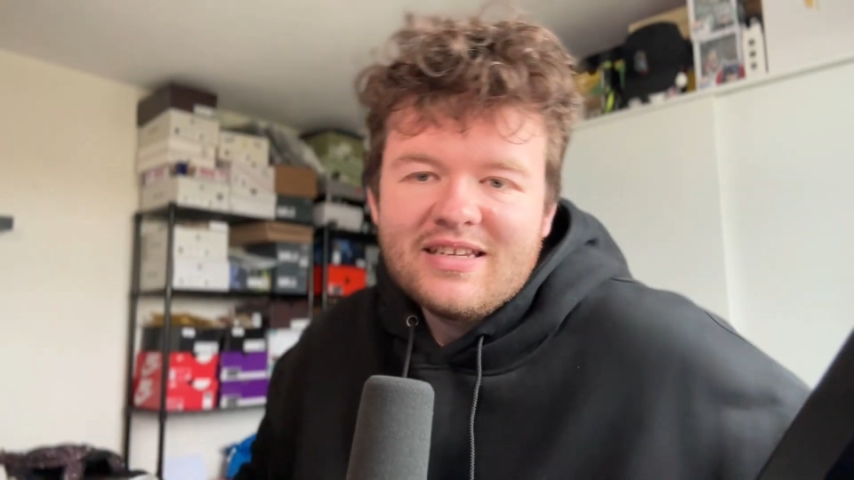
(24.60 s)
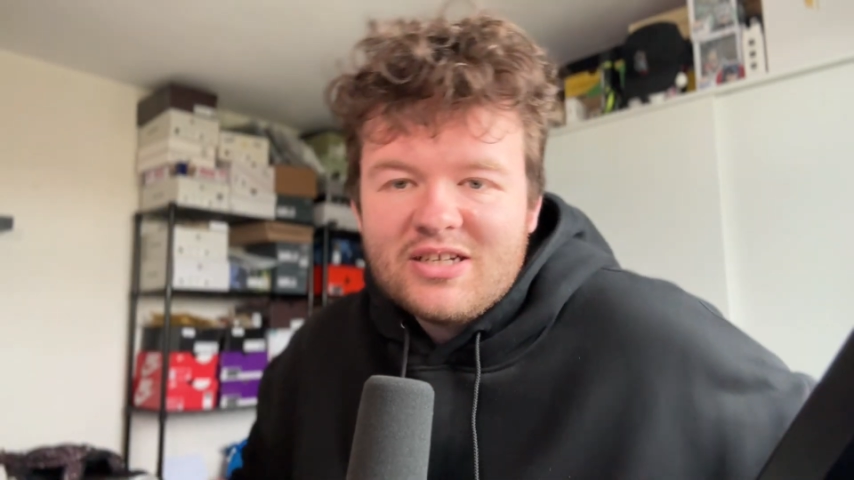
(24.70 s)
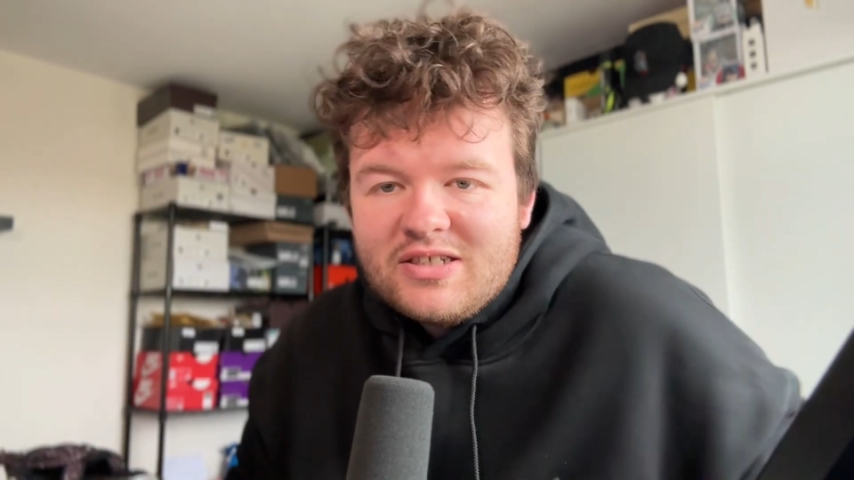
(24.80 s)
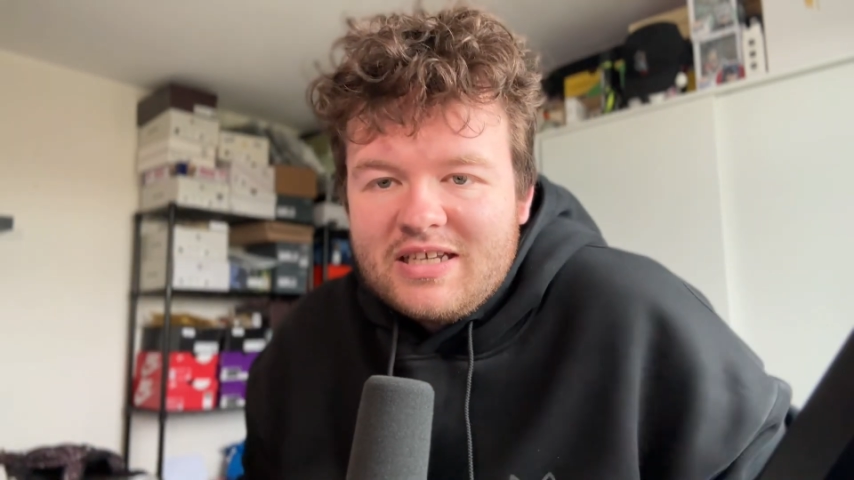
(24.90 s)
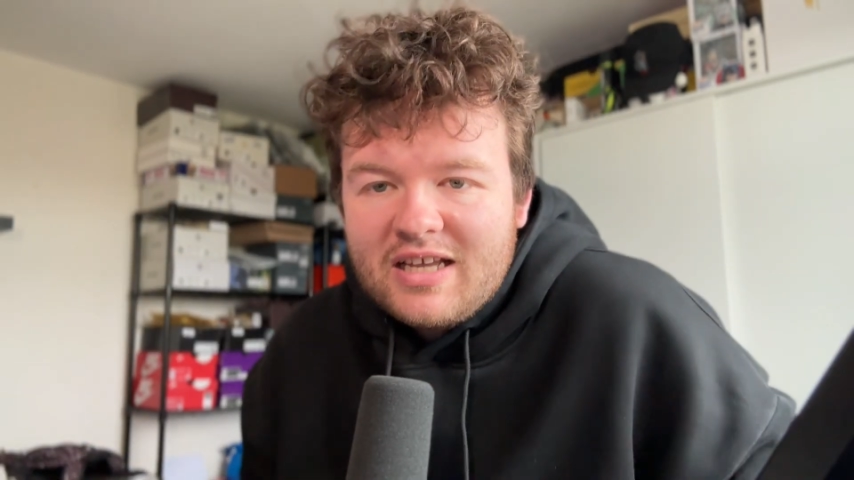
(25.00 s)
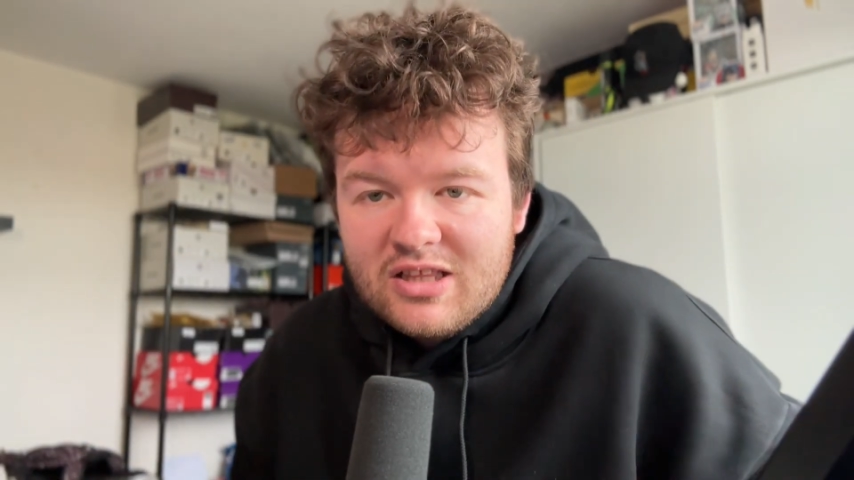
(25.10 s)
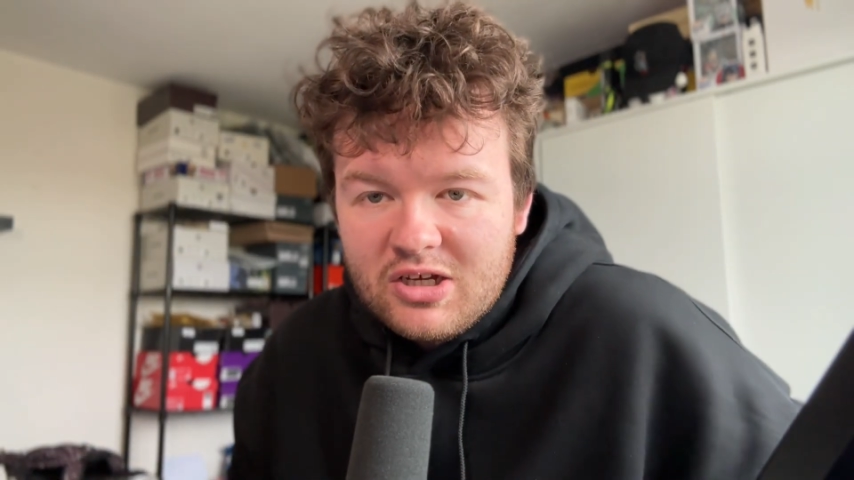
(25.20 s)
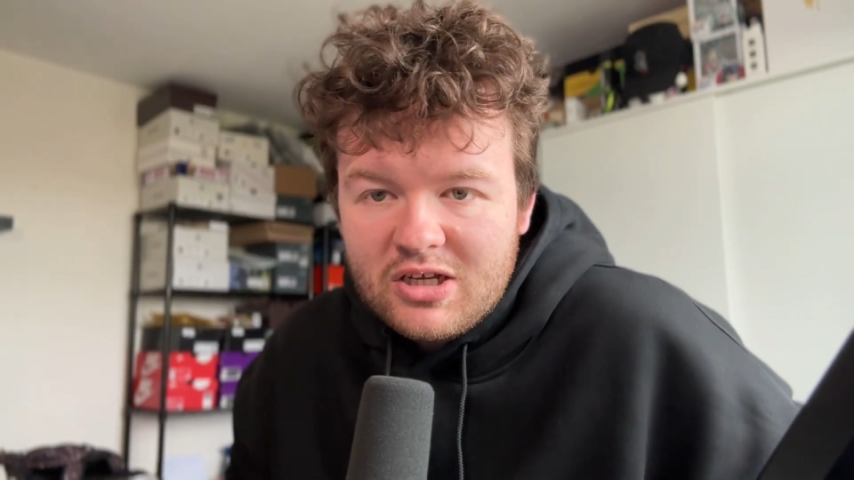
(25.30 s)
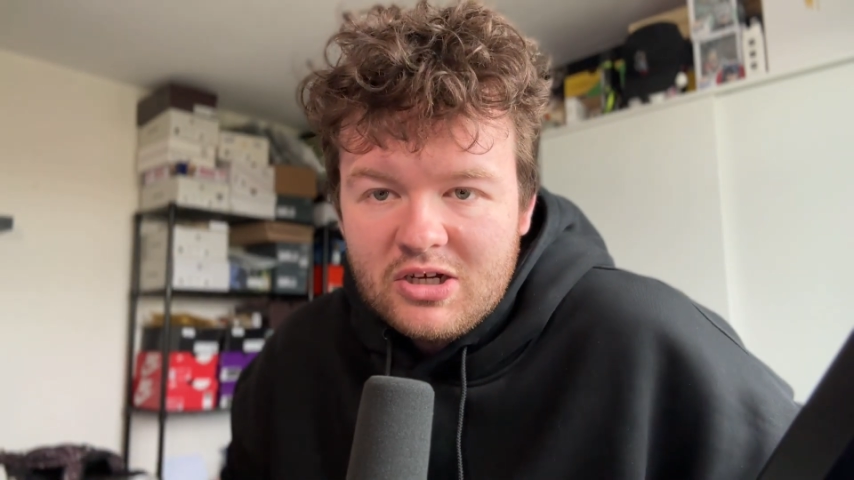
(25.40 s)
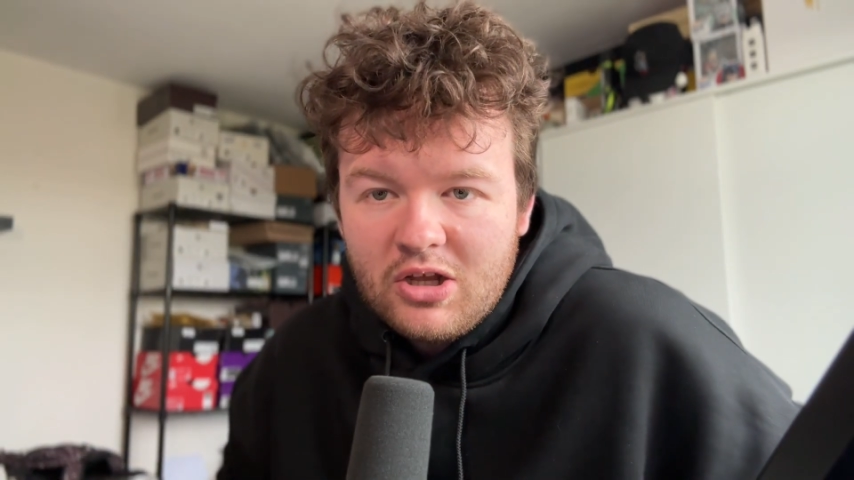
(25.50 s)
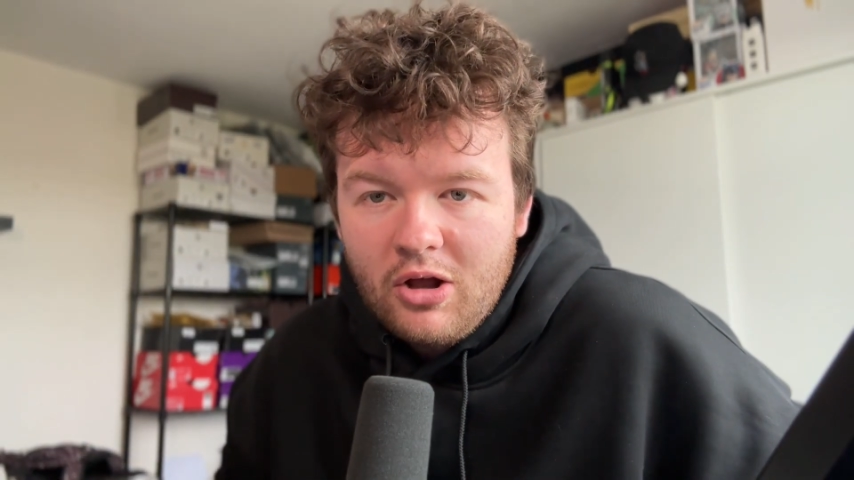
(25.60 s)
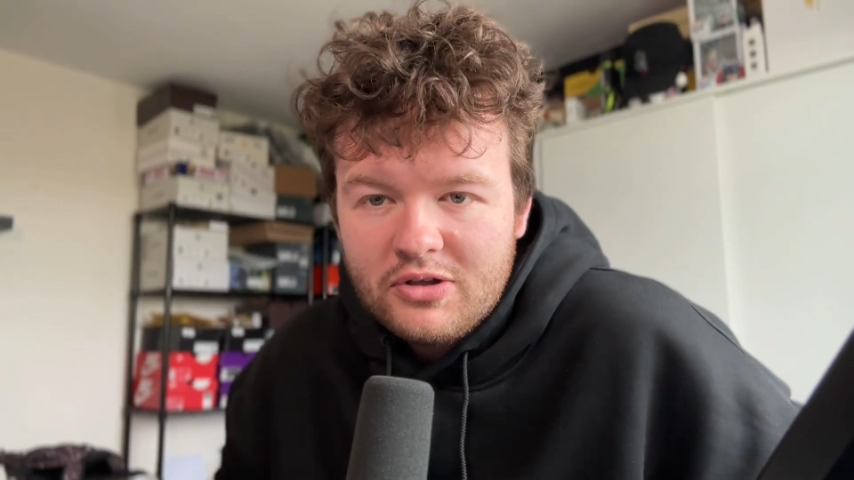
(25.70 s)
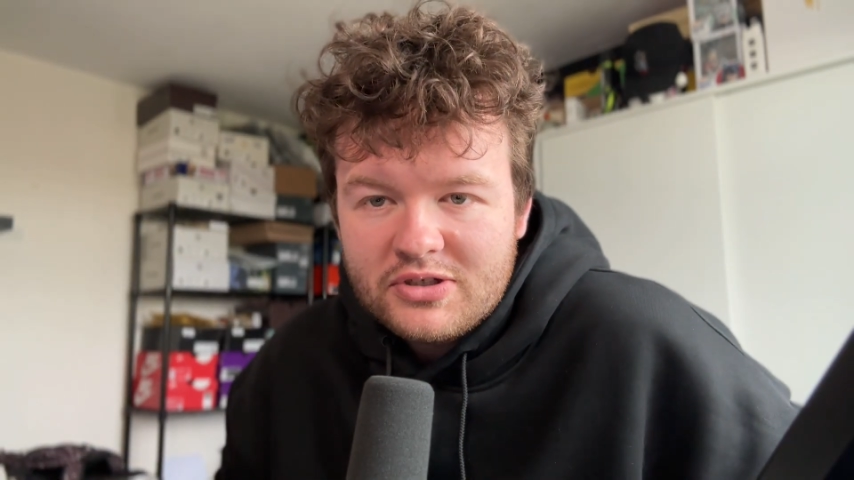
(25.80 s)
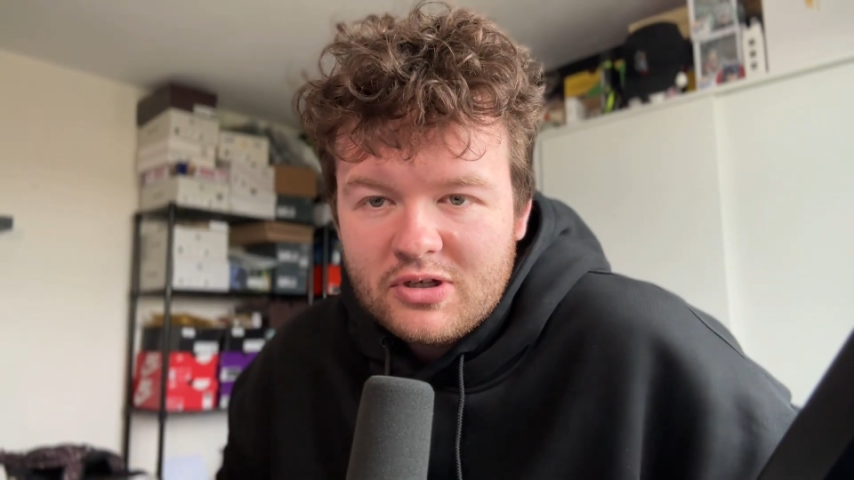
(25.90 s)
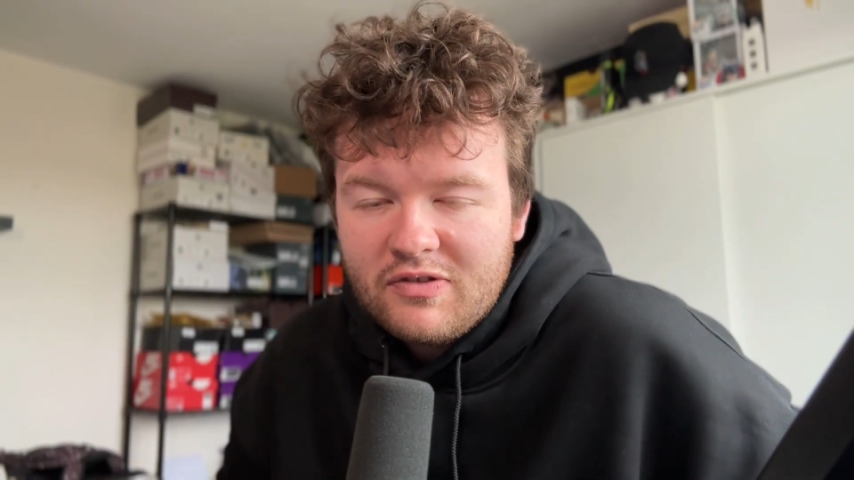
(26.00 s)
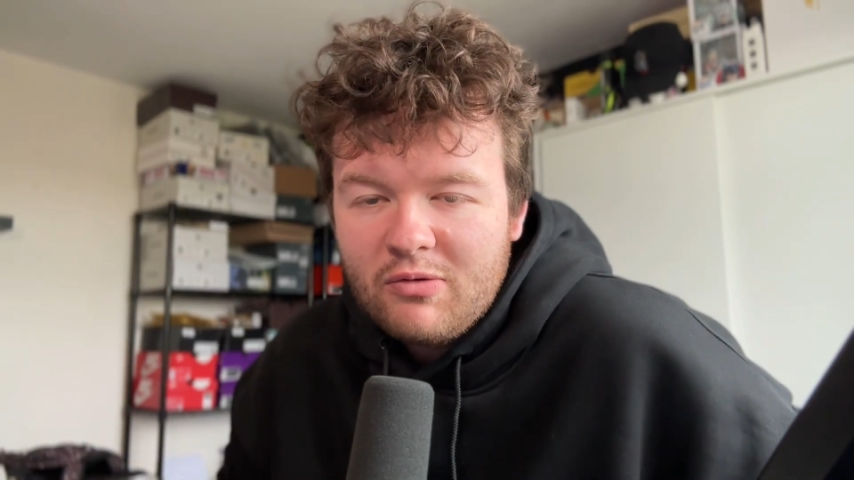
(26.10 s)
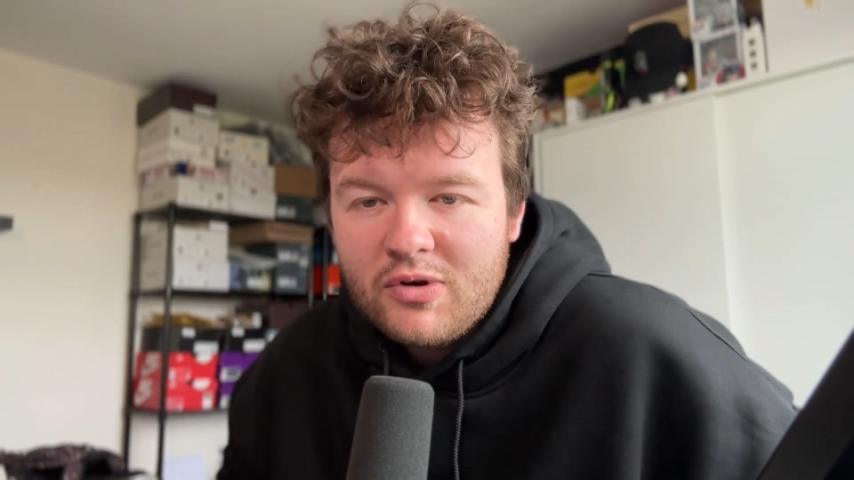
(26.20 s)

go take a look at all the stuff that